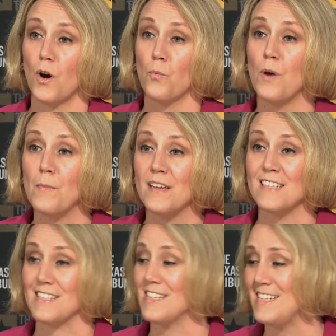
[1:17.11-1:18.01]
women
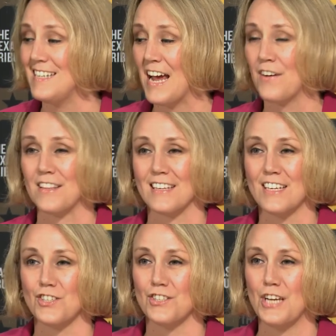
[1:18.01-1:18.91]
to sit down at the
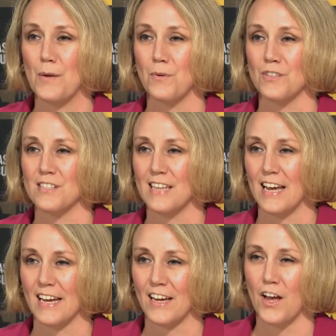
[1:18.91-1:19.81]
kitchen table and
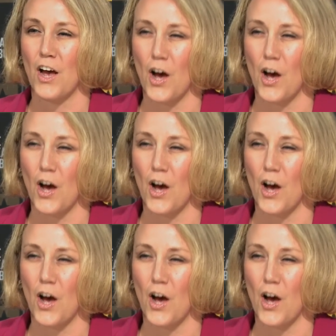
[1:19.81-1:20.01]
say,